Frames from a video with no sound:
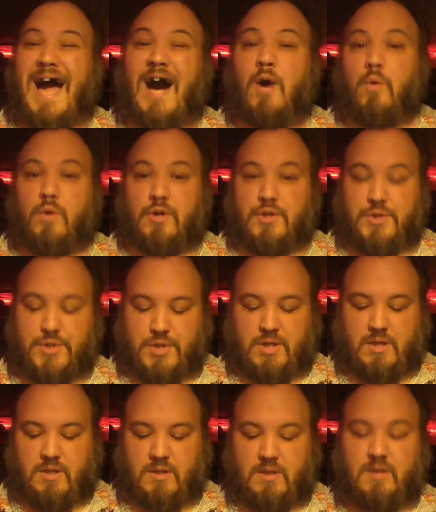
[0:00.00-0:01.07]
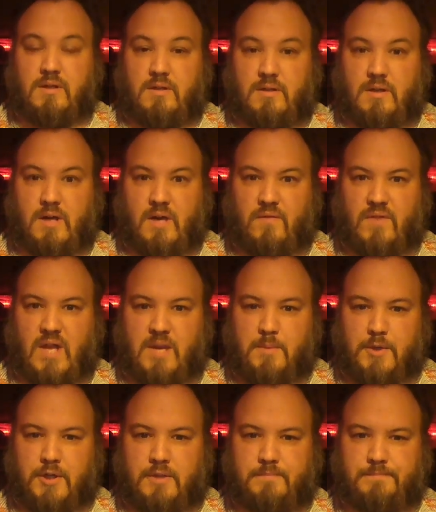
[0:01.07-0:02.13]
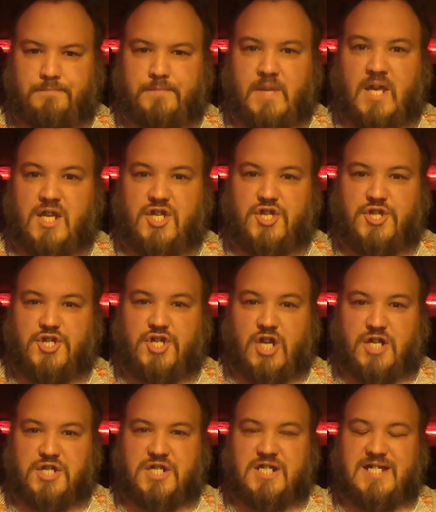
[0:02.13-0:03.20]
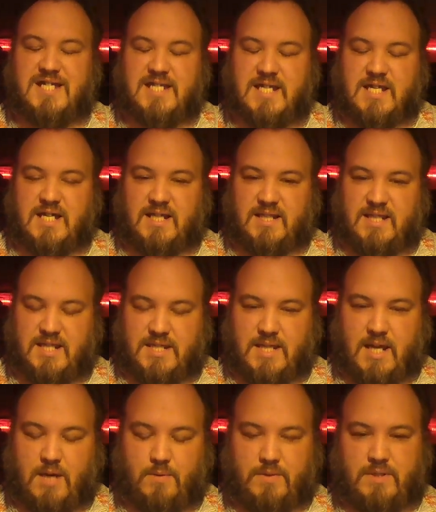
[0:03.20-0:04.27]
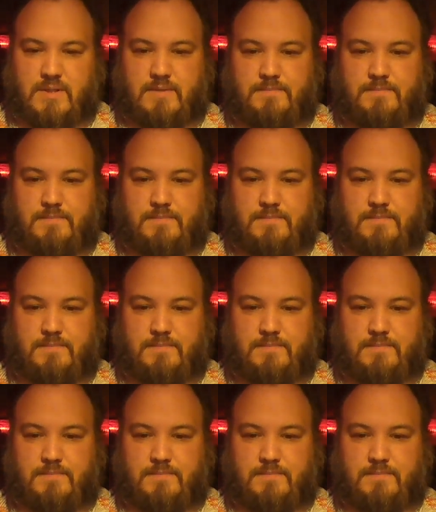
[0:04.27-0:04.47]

hours of labor just to cut this out.